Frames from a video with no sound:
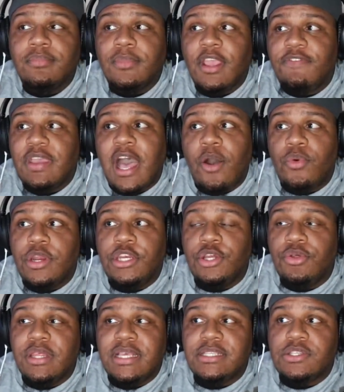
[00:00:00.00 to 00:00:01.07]
If y'all want to do
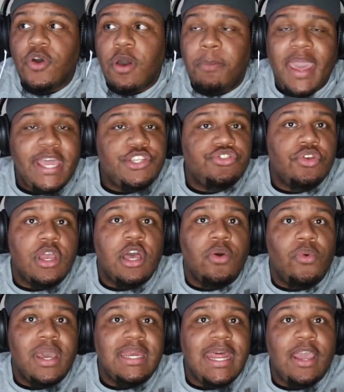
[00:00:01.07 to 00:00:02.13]
this on Patreon
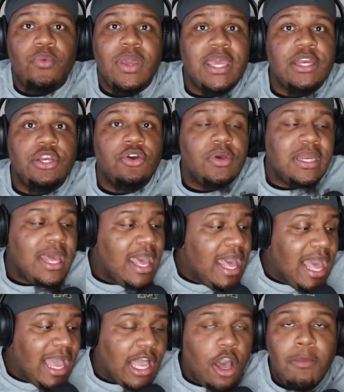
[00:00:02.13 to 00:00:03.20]
one day, we can do it.
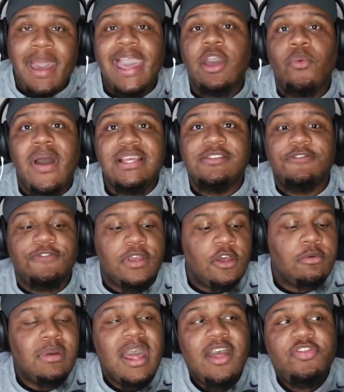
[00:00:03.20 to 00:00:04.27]
Go back and watch the
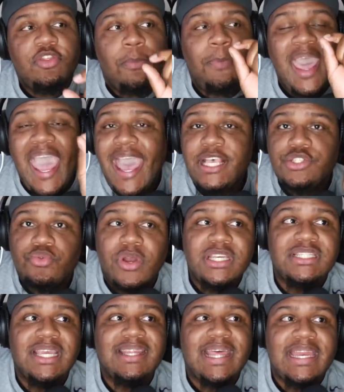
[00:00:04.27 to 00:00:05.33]
film. The pass
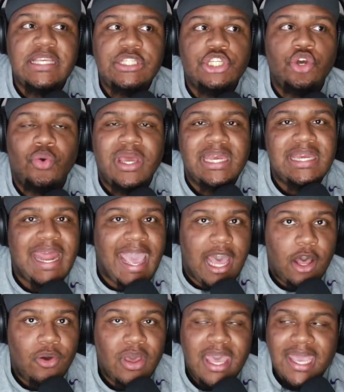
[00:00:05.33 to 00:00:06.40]
rushing that he's doing
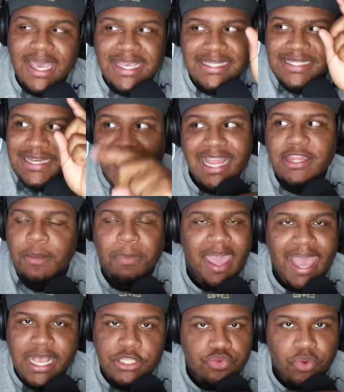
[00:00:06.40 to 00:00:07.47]
now is not the
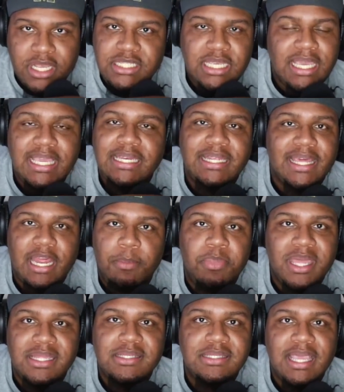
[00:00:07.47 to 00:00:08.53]
pass rushing he did at
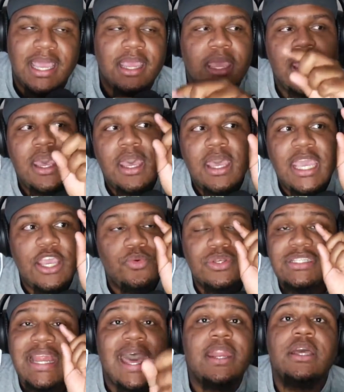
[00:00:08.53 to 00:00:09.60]
Penn State. He was
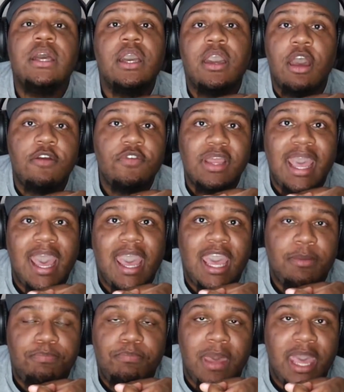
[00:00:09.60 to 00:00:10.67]
not a good cover guy
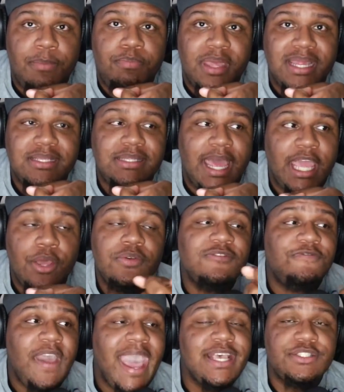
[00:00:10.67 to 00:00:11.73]
at, at Penn State. He was
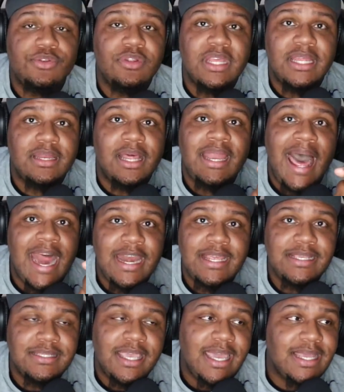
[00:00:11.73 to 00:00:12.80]
faster than a lot of
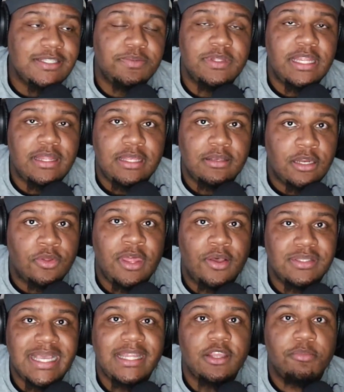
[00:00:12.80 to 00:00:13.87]
these kids, you know, that
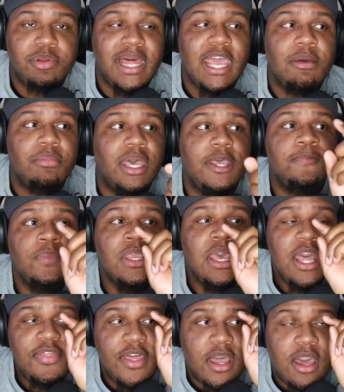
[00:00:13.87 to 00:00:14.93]
was out there playing. But
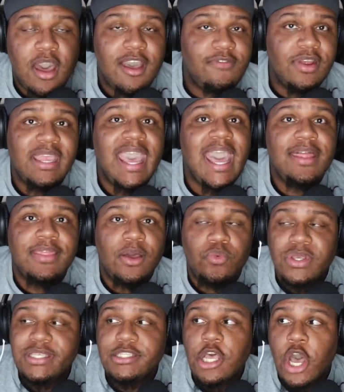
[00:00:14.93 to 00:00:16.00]
the cover guy that
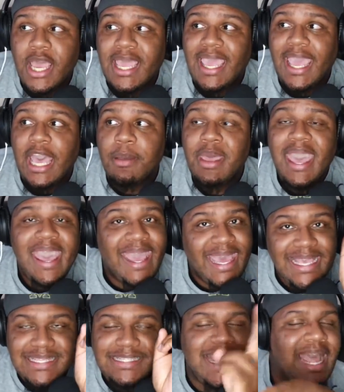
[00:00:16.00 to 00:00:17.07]
we saw in camp
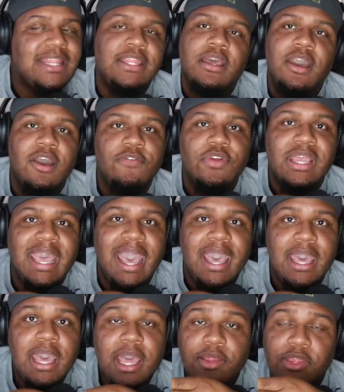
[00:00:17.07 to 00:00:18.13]
is not the cover guy
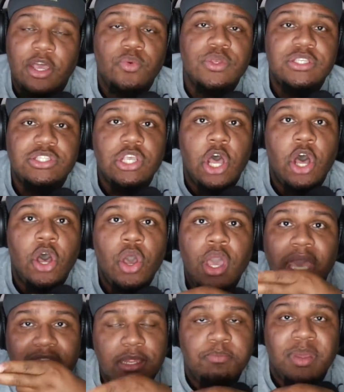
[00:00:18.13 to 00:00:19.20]
that we saw
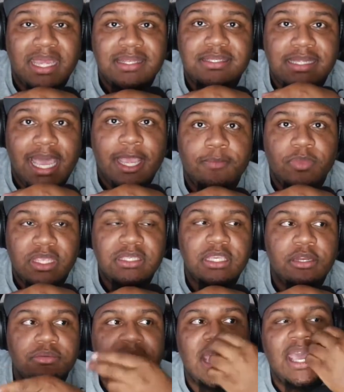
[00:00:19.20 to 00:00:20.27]
in Penn State. You see what
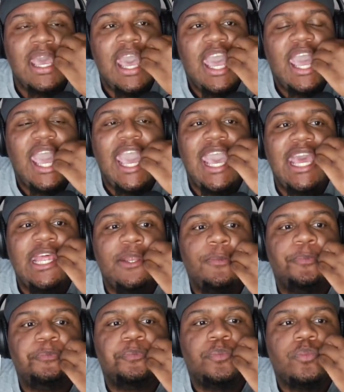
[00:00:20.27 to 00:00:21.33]
I'm saying?
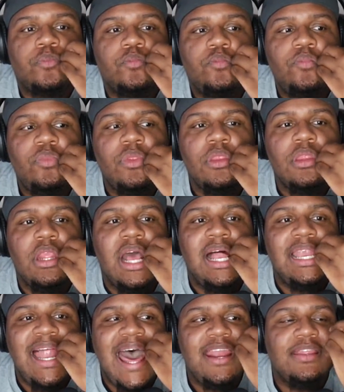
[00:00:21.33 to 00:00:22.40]
And a
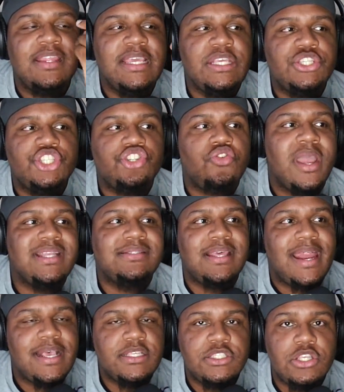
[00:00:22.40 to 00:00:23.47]
lot of these traits that
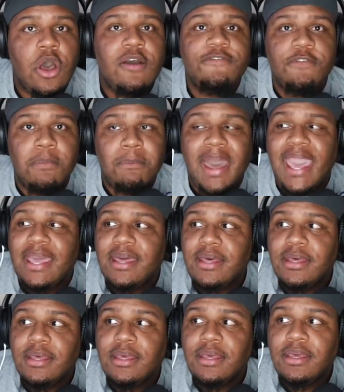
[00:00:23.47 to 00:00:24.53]
I saw from
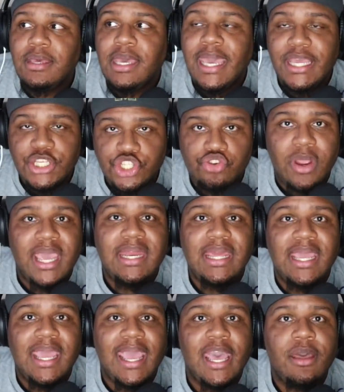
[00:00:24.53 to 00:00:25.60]
Micah in training
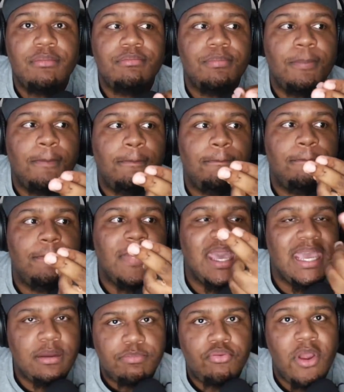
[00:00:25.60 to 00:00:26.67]
camp,
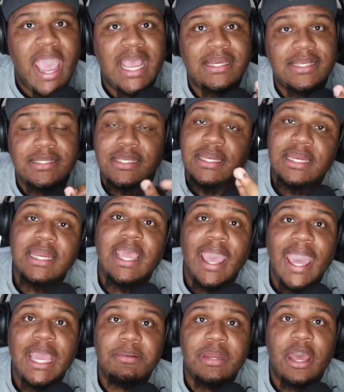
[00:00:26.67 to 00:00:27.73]
in practice, and in the
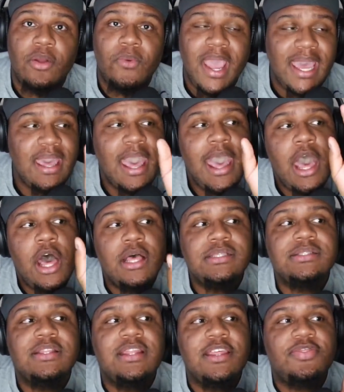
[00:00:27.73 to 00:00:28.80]
game now, right?
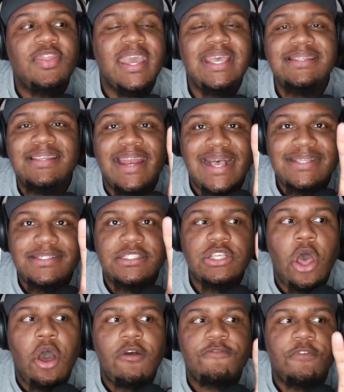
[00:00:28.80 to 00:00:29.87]
The things that I
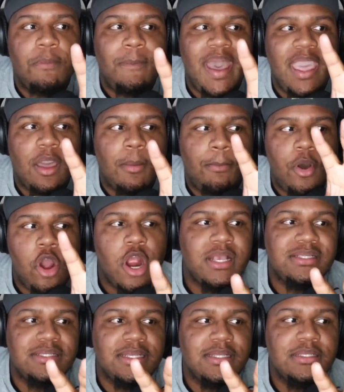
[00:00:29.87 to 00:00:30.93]
saw from Micah
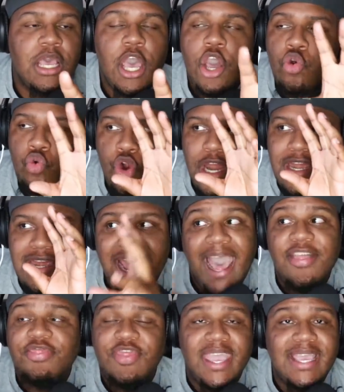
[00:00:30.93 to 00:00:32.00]
Parsons were
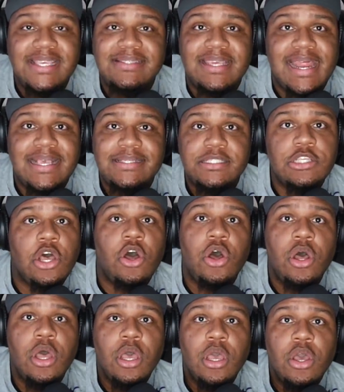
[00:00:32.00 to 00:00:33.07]
not things that I saw
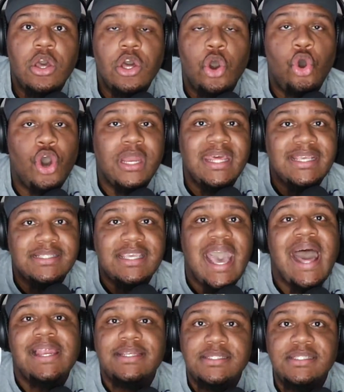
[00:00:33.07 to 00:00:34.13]
on his
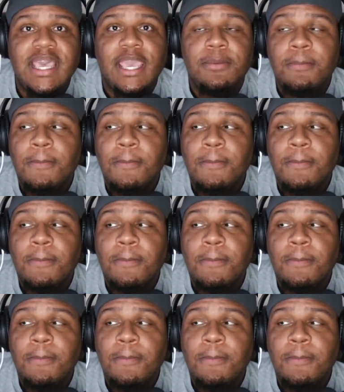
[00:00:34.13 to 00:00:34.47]
college tape.